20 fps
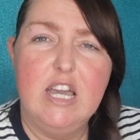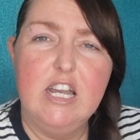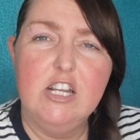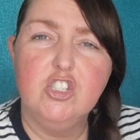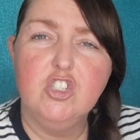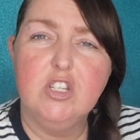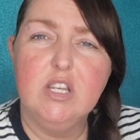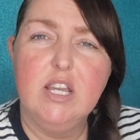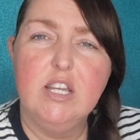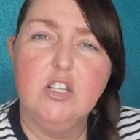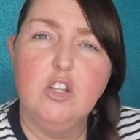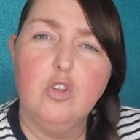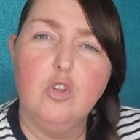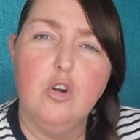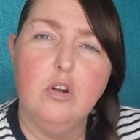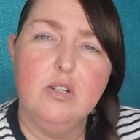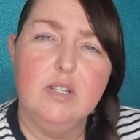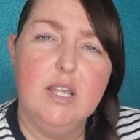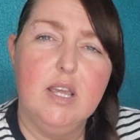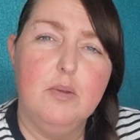actually had a
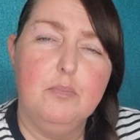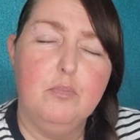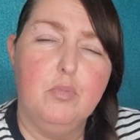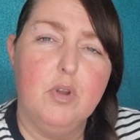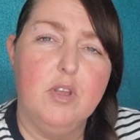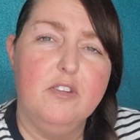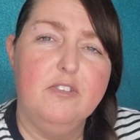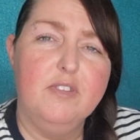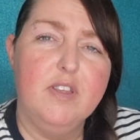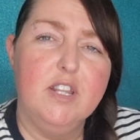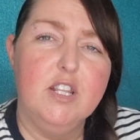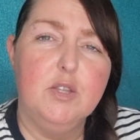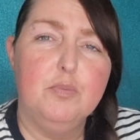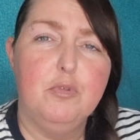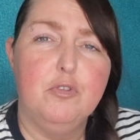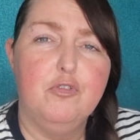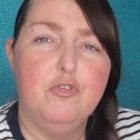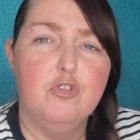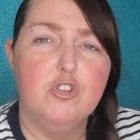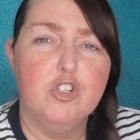long-term
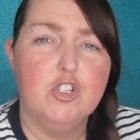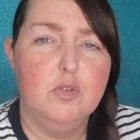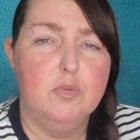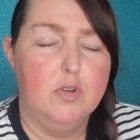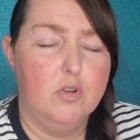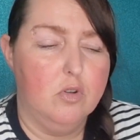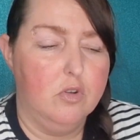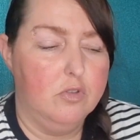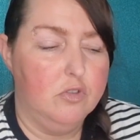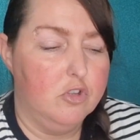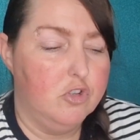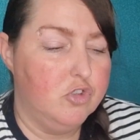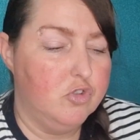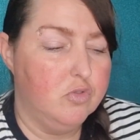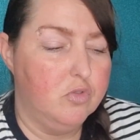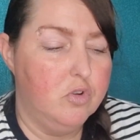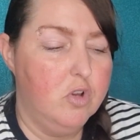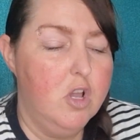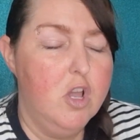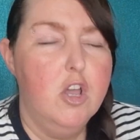boyfriend before she went on the
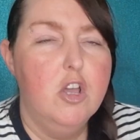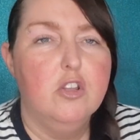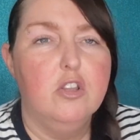show.